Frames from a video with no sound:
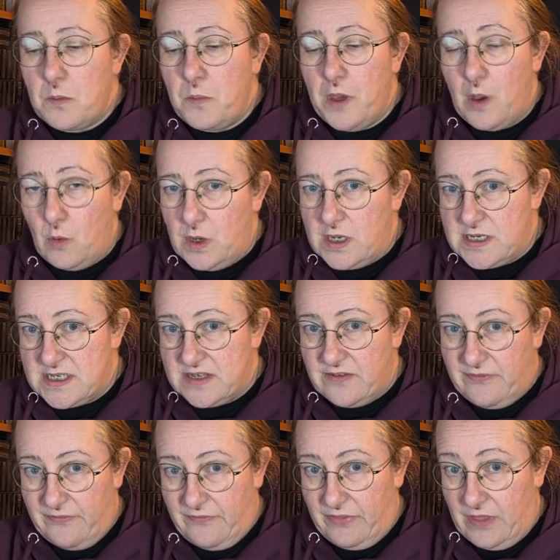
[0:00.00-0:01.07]

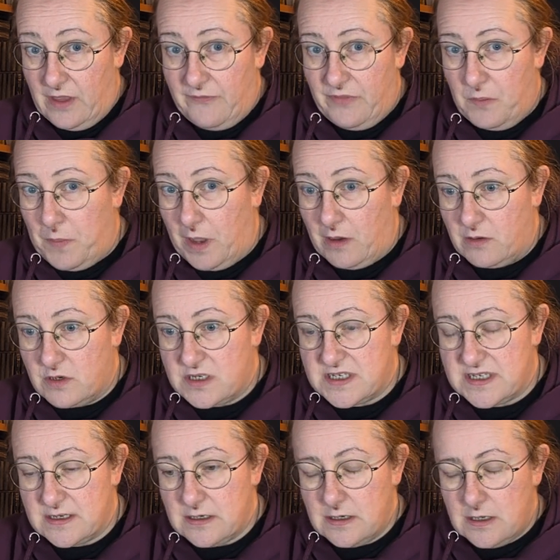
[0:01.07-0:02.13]
components of the
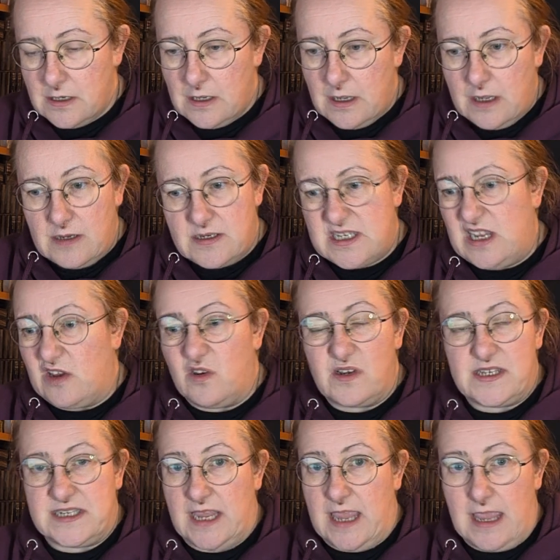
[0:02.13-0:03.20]
box, so you
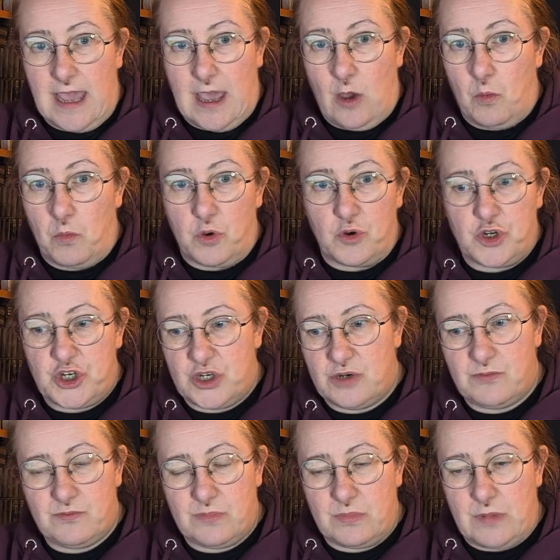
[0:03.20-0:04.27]
could see how
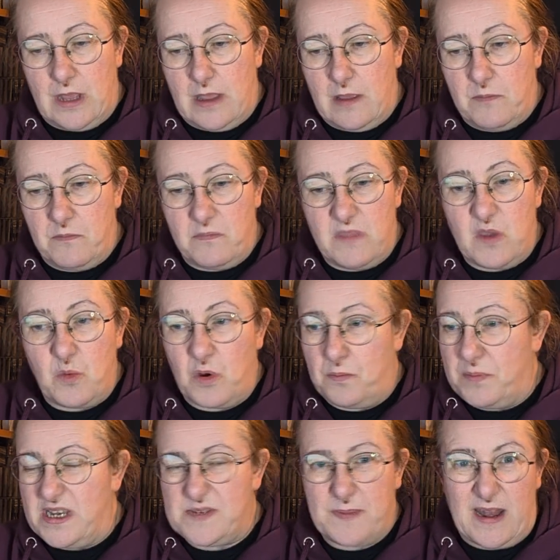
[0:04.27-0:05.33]
much you
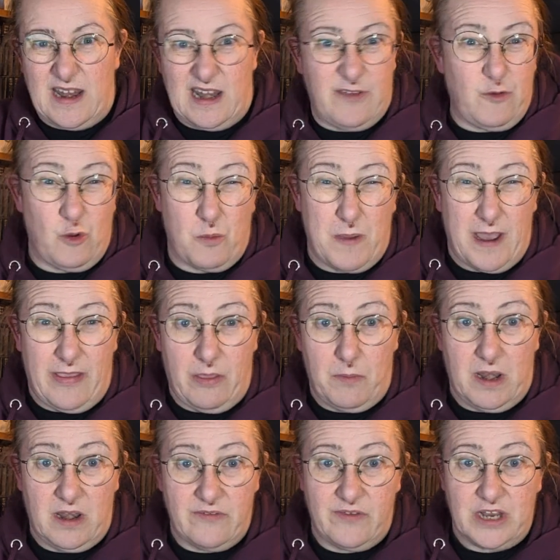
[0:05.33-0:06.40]
would be spending if you were
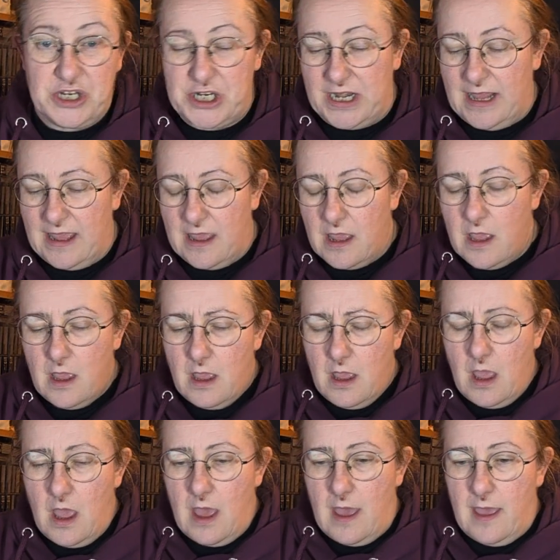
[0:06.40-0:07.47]
buying them individually,
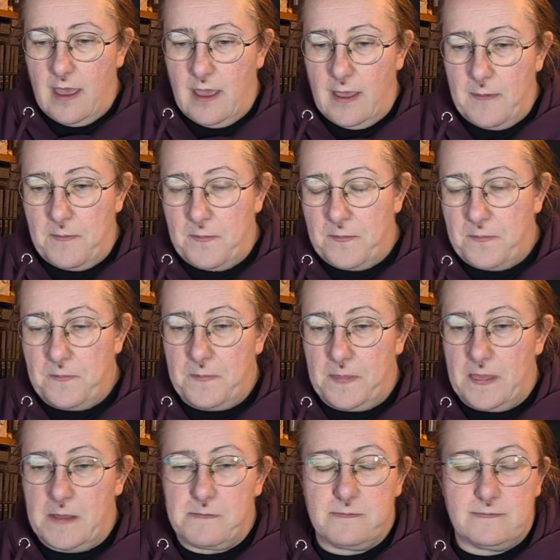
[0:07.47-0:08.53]

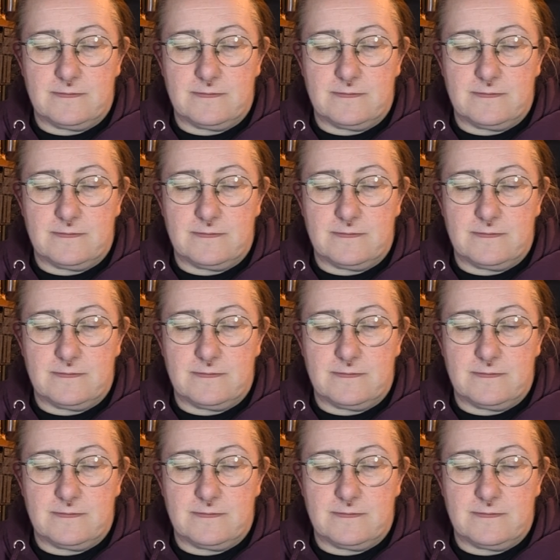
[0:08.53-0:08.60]
in